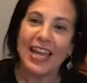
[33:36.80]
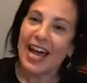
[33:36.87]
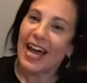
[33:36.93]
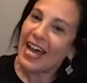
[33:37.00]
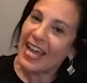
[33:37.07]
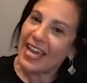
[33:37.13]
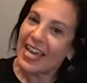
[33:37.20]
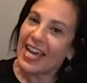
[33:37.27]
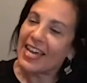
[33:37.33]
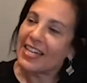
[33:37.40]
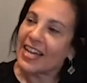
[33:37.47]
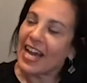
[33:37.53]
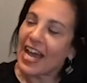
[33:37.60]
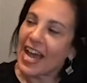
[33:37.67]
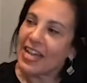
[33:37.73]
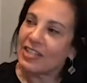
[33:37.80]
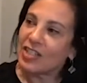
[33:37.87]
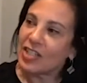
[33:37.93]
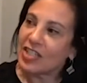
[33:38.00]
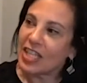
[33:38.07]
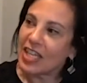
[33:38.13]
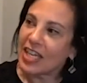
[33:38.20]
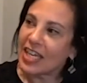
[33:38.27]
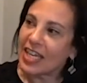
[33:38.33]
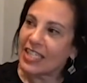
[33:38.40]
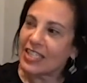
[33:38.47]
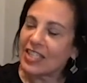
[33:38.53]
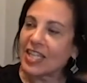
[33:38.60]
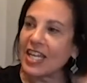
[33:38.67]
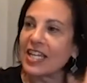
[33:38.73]
Yeah, and I just think
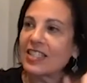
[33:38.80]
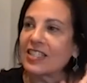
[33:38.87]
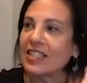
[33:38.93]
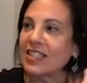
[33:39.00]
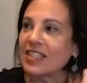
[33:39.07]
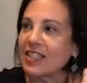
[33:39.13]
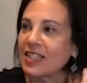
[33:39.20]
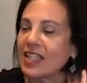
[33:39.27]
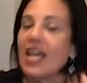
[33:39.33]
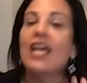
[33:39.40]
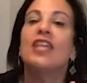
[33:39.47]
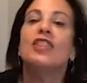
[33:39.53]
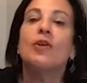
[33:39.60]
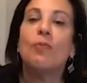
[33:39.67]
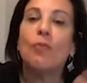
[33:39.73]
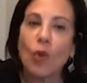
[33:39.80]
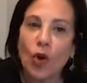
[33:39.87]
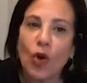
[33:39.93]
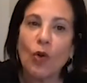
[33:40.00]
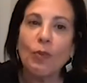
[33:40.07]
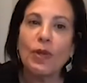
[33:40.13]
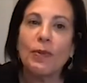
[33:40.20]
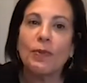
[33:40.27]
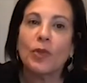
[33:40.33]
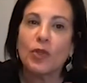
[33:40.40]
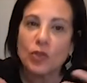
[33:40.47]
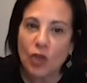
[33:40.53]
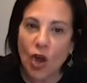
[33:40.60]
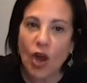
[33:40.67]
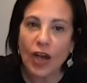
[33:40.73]
it's the more people
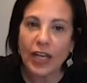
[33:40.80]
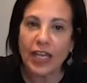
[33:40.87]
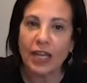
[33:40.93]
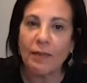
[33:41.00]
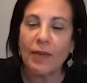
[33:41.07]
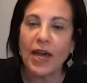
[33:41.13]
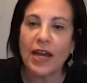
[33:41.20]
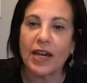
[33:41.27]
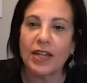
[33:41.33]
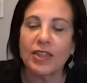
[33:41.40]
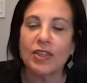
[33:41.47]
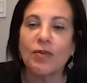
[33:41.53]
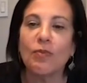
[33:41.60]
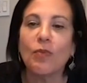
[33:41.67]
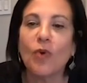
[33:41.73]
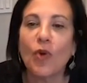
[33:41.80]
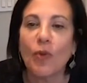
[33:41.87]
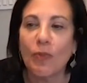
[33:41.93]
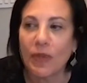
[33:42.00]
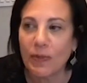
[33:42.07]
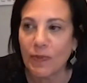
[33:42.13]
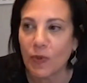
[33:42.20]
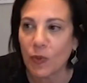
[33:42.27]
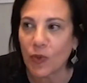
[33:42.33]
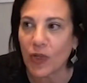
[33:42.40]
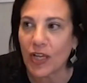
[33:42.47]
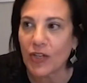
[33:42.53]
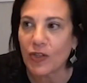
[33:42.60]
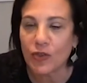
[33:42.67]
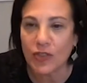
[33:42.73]
are talking about it, the more people
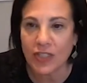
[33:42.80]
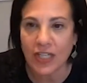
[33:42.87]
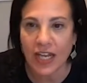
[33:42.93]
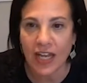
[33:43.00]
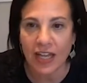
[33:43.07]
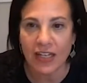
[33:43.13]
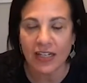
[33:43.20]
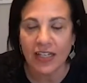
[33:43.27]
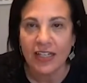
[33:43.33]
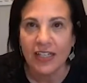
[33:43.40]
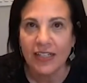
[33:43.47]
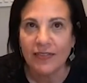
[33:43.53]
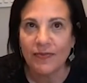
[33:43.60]
will understand.